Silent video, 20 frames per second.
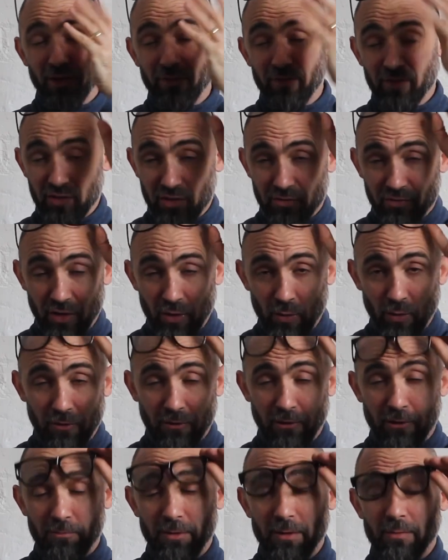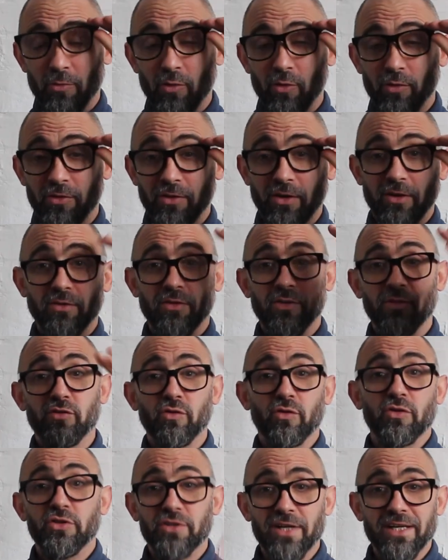others of you are a bit more the
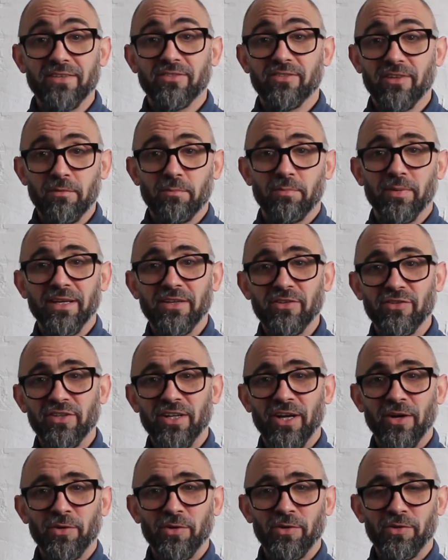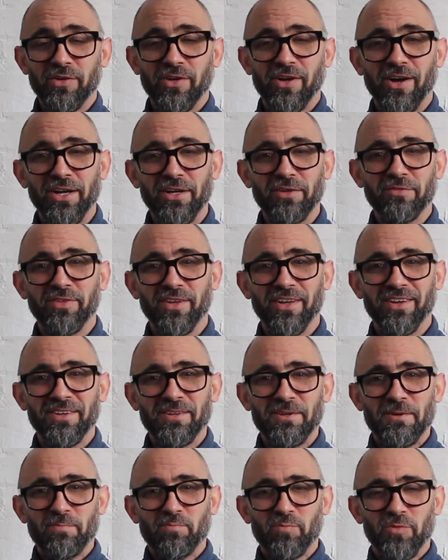sort of JCBs, you know, you're the kind of the
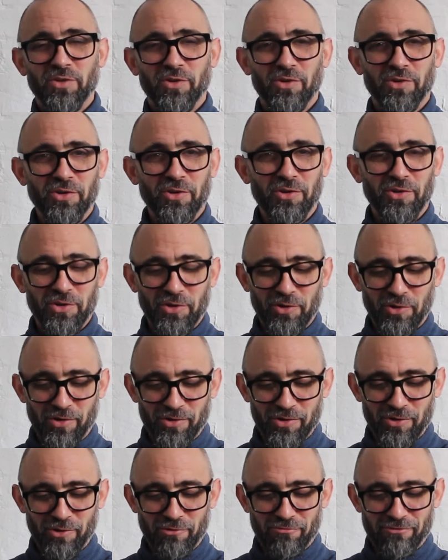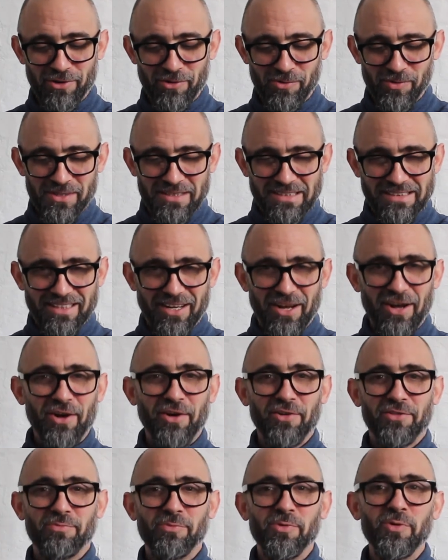you're real
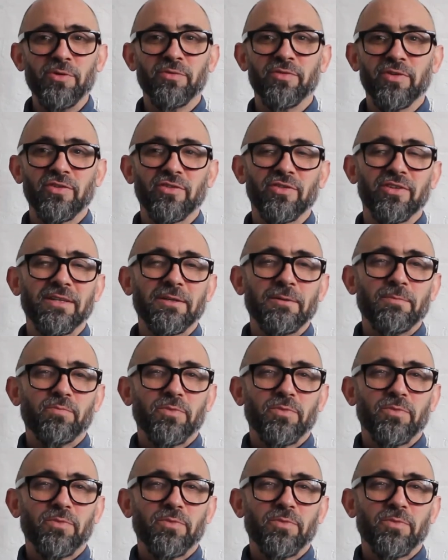earth movers.